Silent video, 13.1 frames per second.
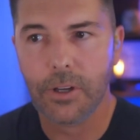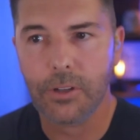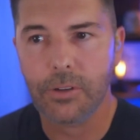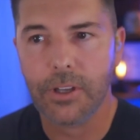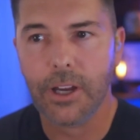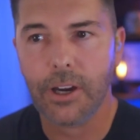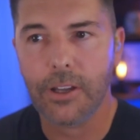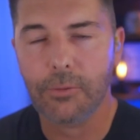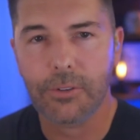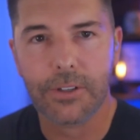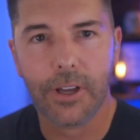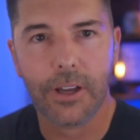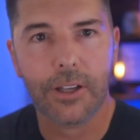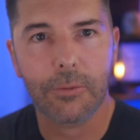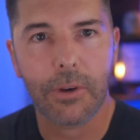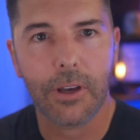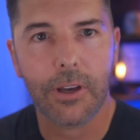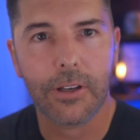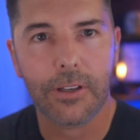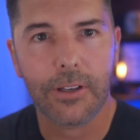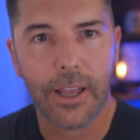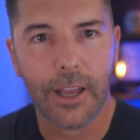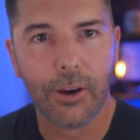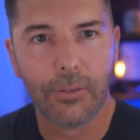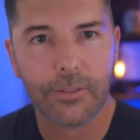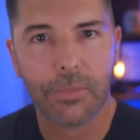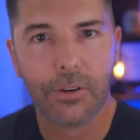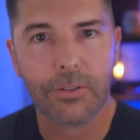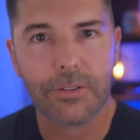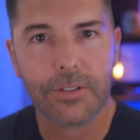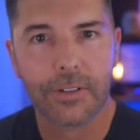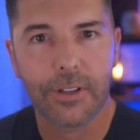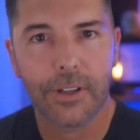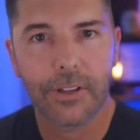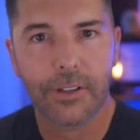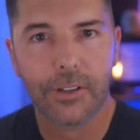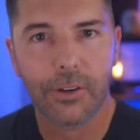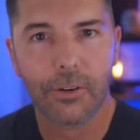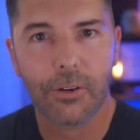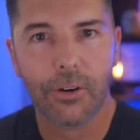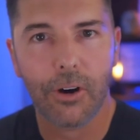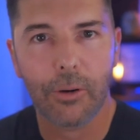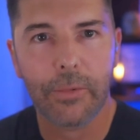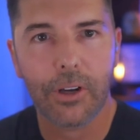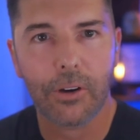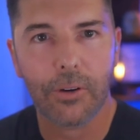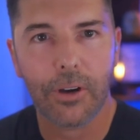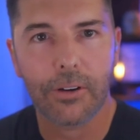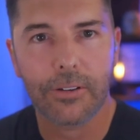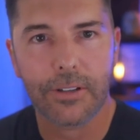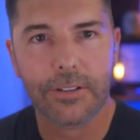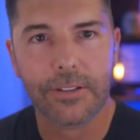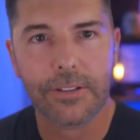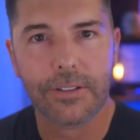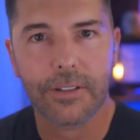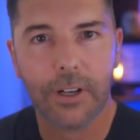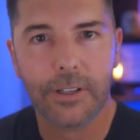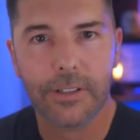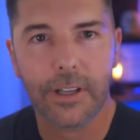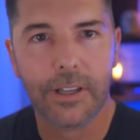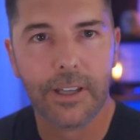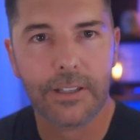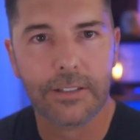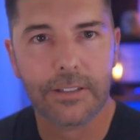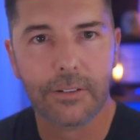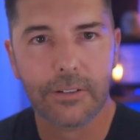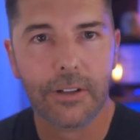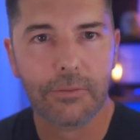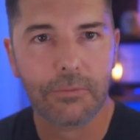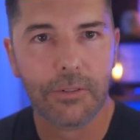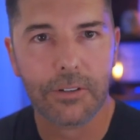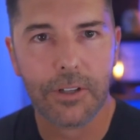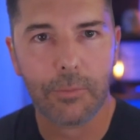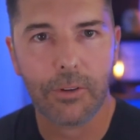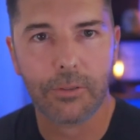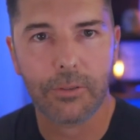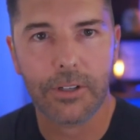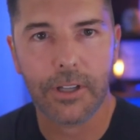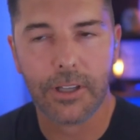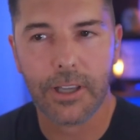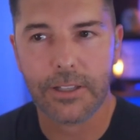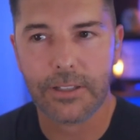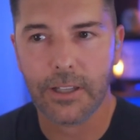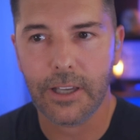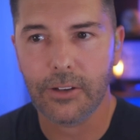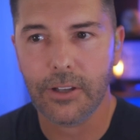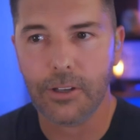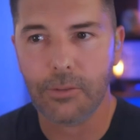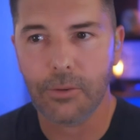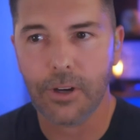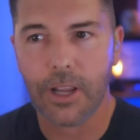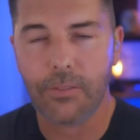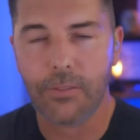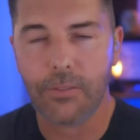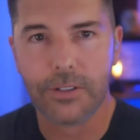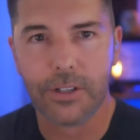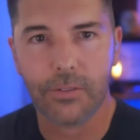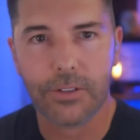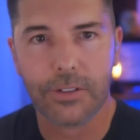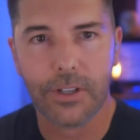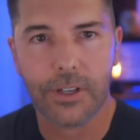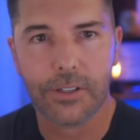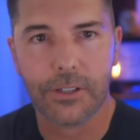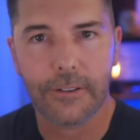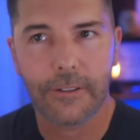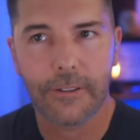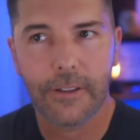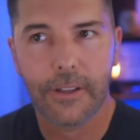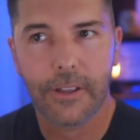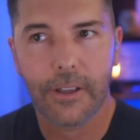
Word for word: but you carry it. We're talking about it now, post your Army career. This is many decades, what, a couple, 3 decades later that we're having this conversation,